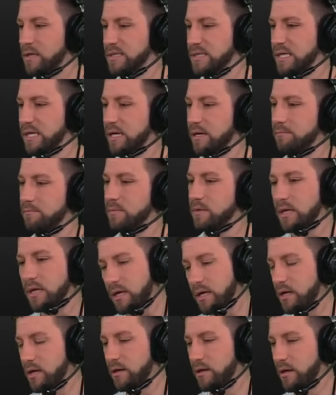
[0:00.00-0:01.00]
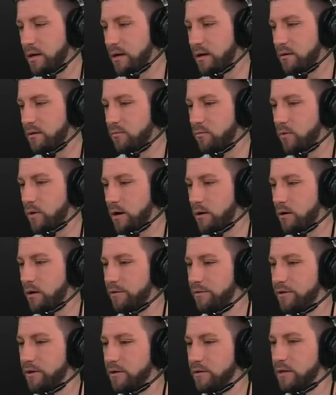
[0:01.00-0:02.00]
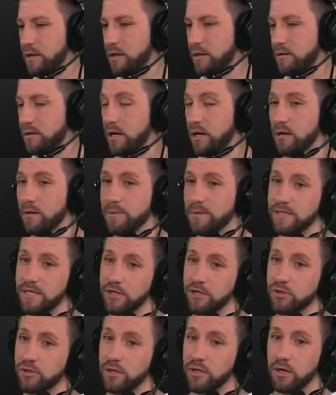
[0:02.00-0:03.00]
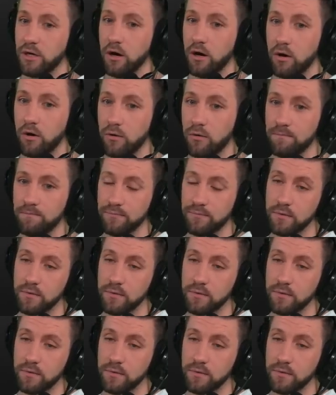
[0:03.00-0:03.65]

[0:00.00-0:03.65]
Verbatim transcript: team need and where I think that they could potentially go.